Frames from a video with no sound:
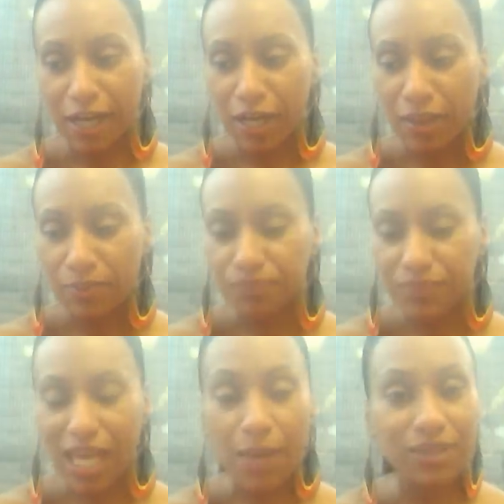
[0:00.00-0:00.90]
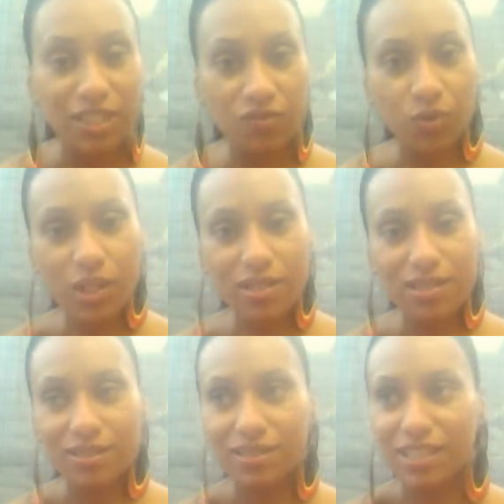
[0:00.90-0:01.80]
um, happily divorced,
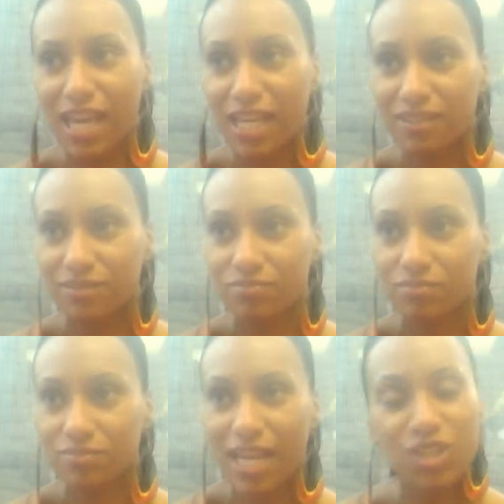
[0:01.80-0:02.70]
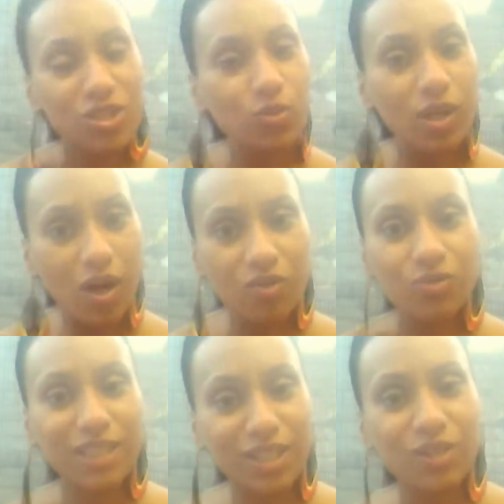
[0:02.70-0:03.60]
and actually we are
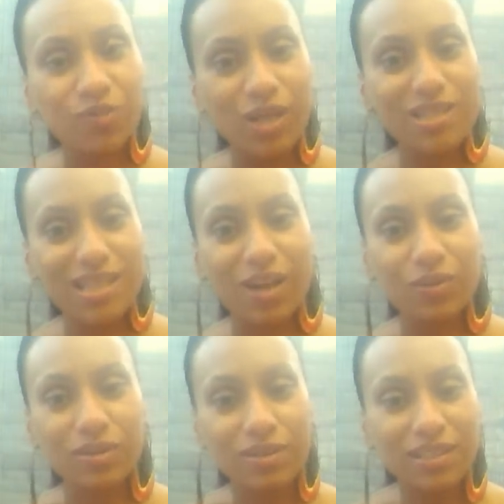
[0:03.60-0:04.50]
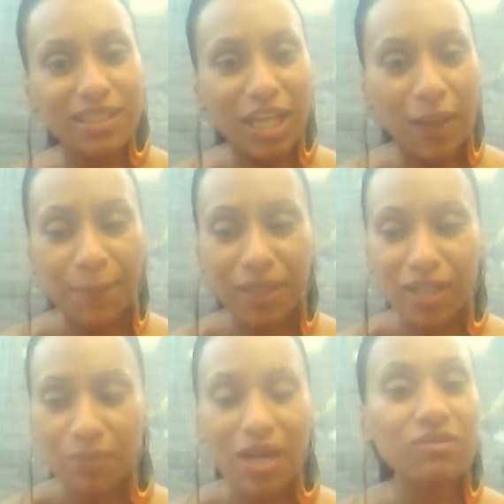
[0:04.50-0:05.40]
really good friends now. But
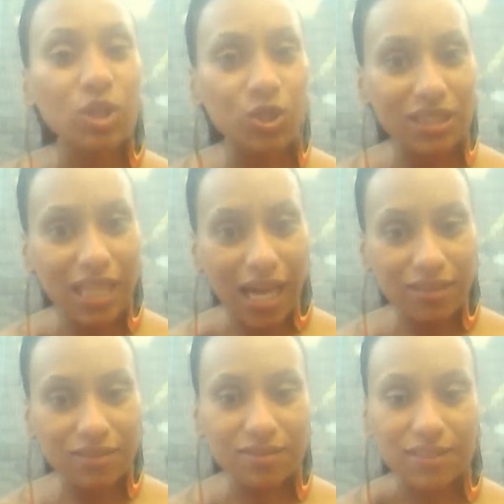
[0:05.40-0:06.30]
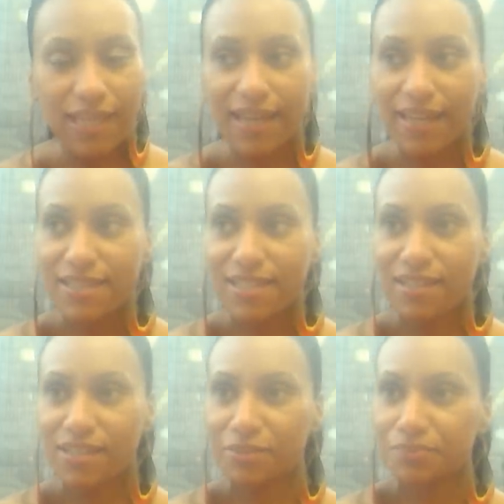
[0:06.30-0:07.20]
um, I've learned a lot, and
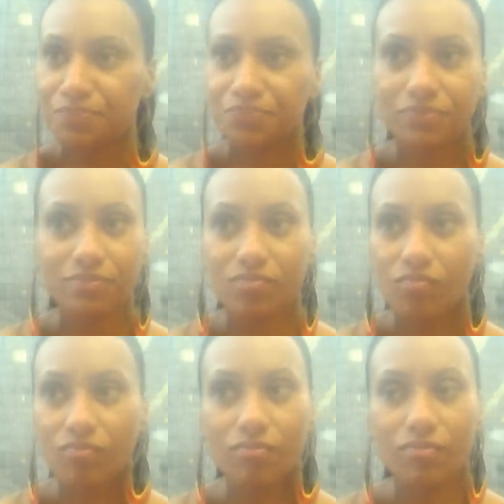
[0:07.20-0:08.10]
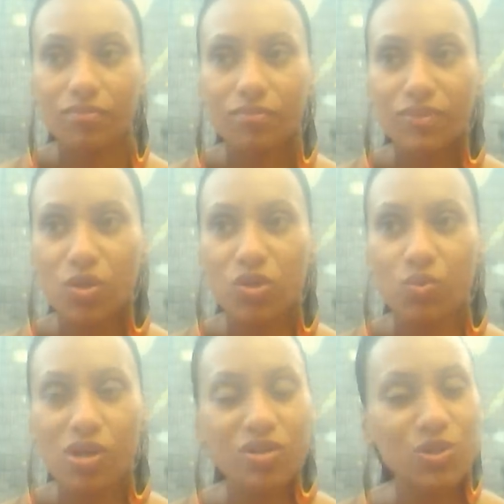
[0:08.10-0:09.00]
um, those
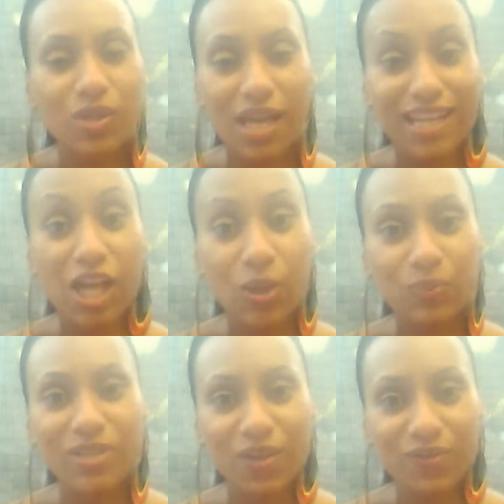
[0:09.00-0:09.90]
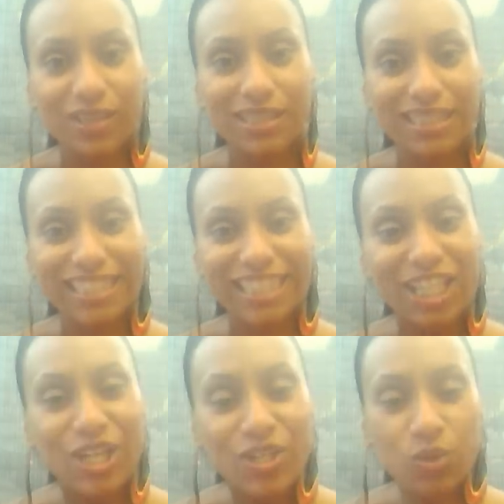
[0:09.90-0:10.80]
words do not help, definitely.
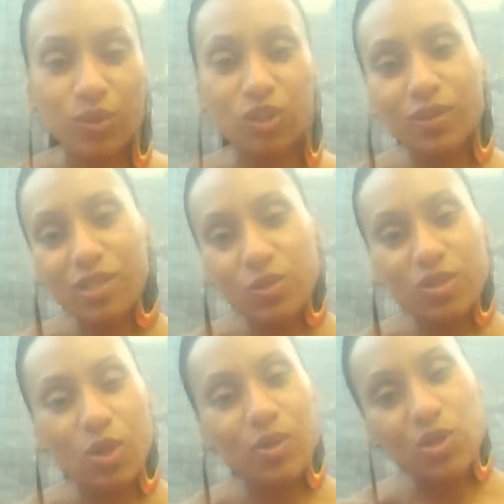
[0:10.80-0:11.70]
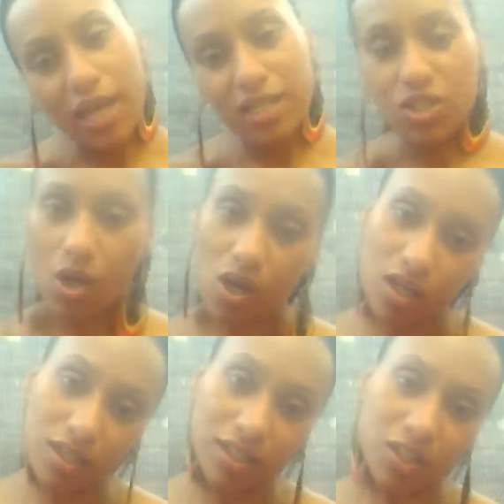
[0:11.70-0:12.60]
So what you want to do is always try to talk
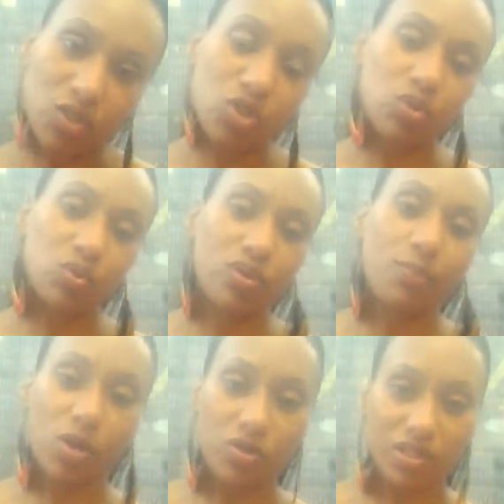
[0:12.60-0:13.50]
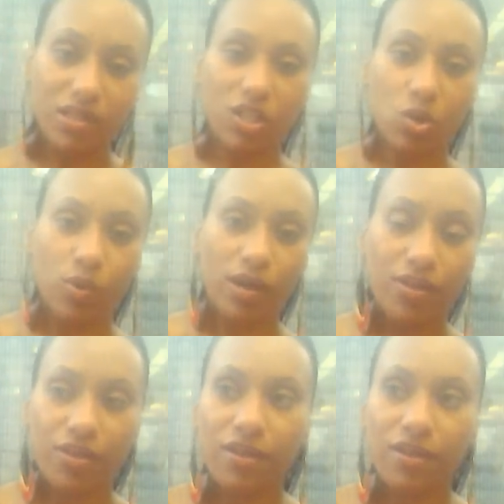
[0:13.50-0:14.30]
to the person that you're with,